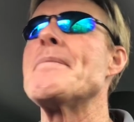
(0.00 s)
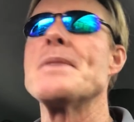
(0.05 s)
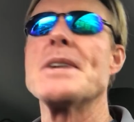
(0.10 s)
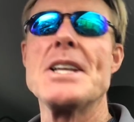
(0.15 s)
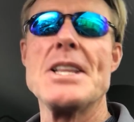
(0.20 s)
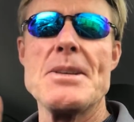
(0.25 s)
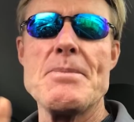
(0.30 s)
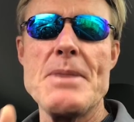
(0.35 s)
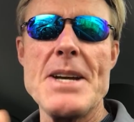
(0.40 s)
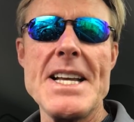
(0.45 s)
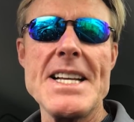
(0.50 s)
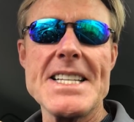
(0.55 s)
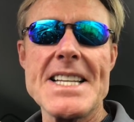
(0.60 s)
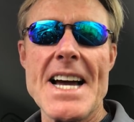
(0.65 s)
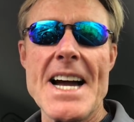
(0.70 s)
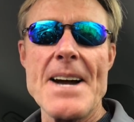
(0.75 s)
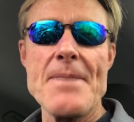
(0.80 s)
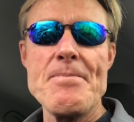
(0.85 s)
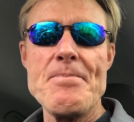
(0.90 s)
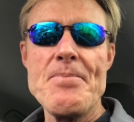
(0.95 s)
But in the
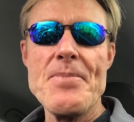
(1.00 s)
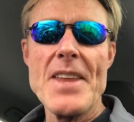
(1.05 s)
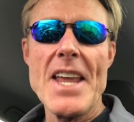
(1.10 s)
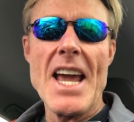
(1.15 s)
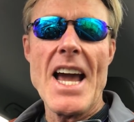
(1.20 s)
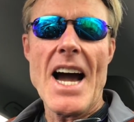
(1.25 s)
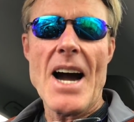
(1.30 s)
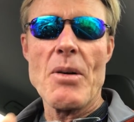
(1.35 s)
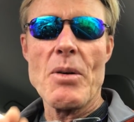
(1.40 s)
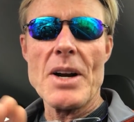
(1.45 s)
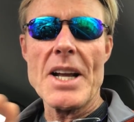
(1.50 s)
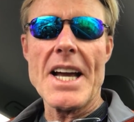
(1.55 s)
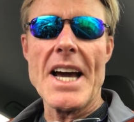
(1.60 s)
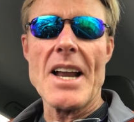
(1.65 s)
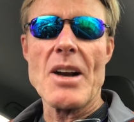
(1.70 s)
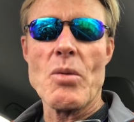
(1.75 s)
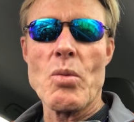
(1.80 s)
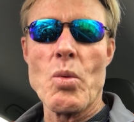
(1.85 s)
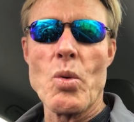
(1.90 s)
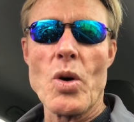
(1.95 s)
meantime, I want to
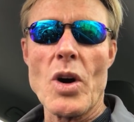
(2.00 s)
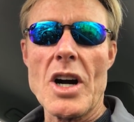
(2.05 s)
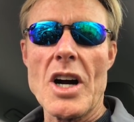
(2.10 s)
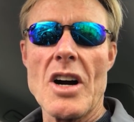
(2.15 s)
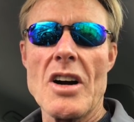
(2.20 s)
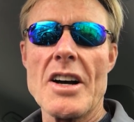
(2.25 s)
kind of work